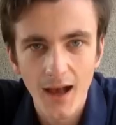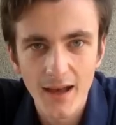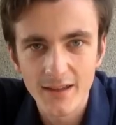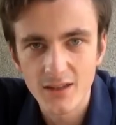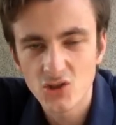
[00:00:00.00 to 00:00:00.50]

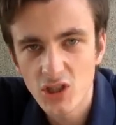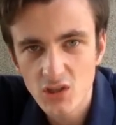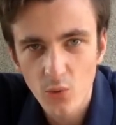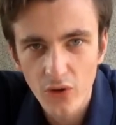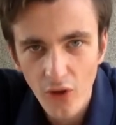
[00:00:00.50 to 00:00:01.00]
And
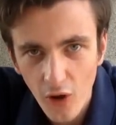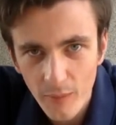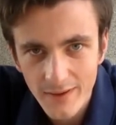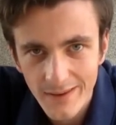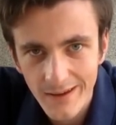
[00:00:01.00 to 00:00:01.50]
Tite will
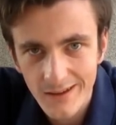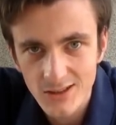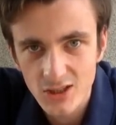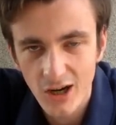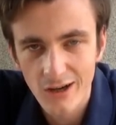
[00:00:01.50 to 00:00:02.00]
not be
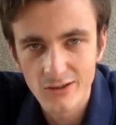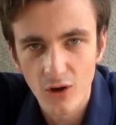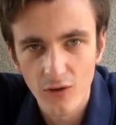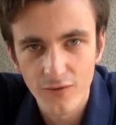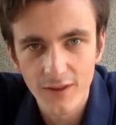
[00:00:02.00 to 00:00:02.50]
taking charge
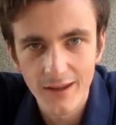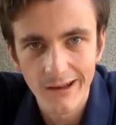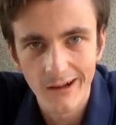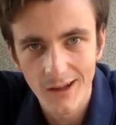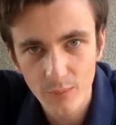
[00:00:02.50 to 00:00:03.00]
of
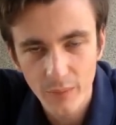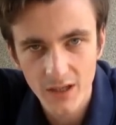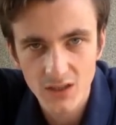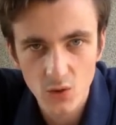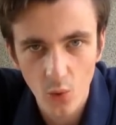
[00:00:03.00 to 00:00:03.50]
the
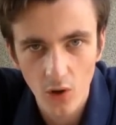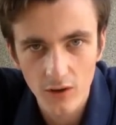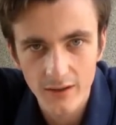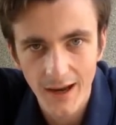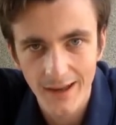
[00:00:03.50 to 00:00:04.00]
Olympic
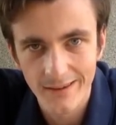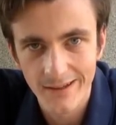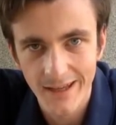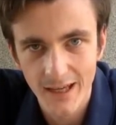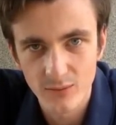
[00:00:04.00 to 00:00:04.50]
squad at
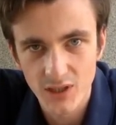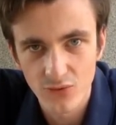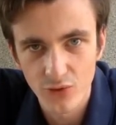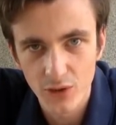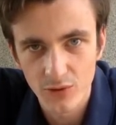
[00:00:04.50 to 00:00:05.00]
the Games
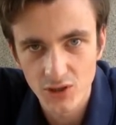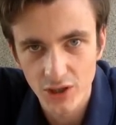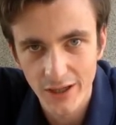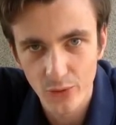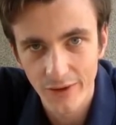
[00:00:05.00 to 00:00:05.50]
in Rio de
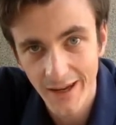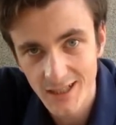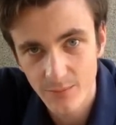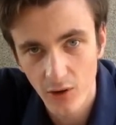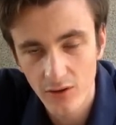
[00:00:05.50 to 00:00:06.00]
Janeiro
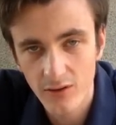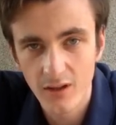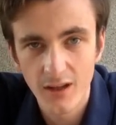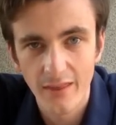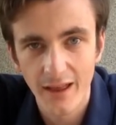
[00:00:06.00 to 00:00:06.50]
next
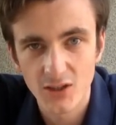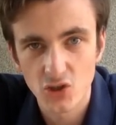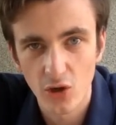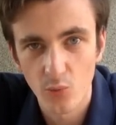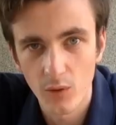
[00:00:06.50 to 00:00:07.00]
month.
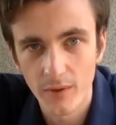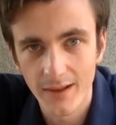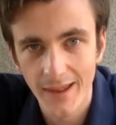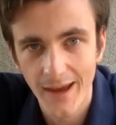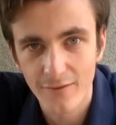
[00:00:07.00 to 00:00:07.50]
That job will be
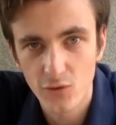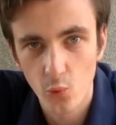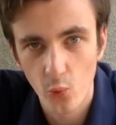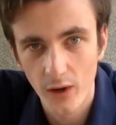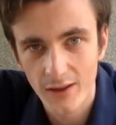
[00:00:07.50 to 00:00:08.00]
left
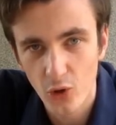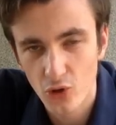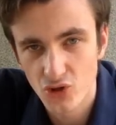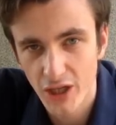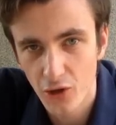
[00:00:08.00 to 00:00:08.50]
with
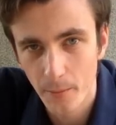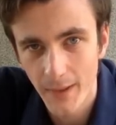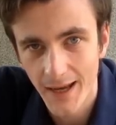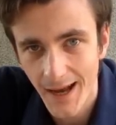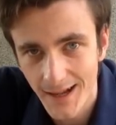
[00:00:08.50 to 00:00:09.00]
Rogério
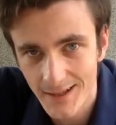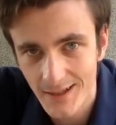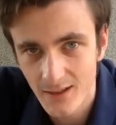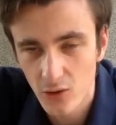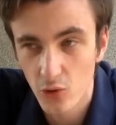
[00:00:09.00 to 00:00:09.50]

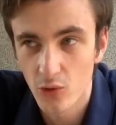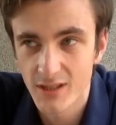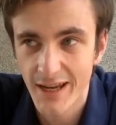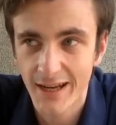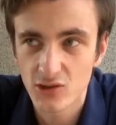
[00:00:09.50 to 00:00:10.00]
Micali, who
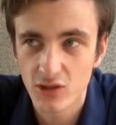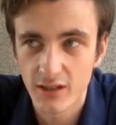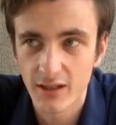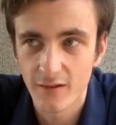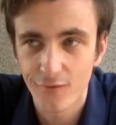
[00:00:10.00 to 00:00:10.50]
is
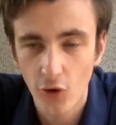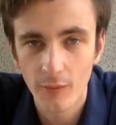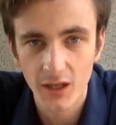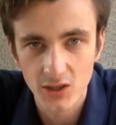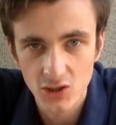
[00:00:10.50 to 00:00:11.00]
actually
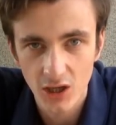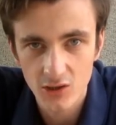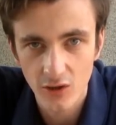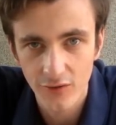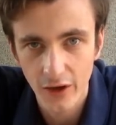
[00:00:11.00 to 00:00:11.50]
formerly in
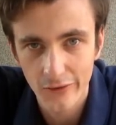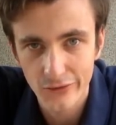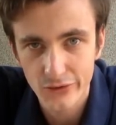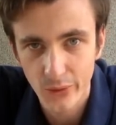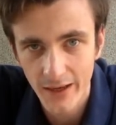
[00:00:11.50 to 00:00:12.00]
charge of the
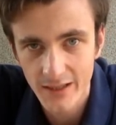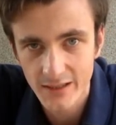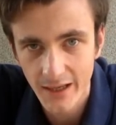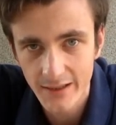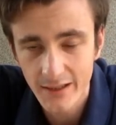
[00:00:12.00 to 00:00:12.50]
under-20
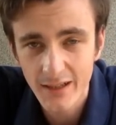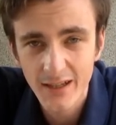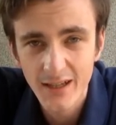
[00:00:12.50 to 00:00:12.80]
side.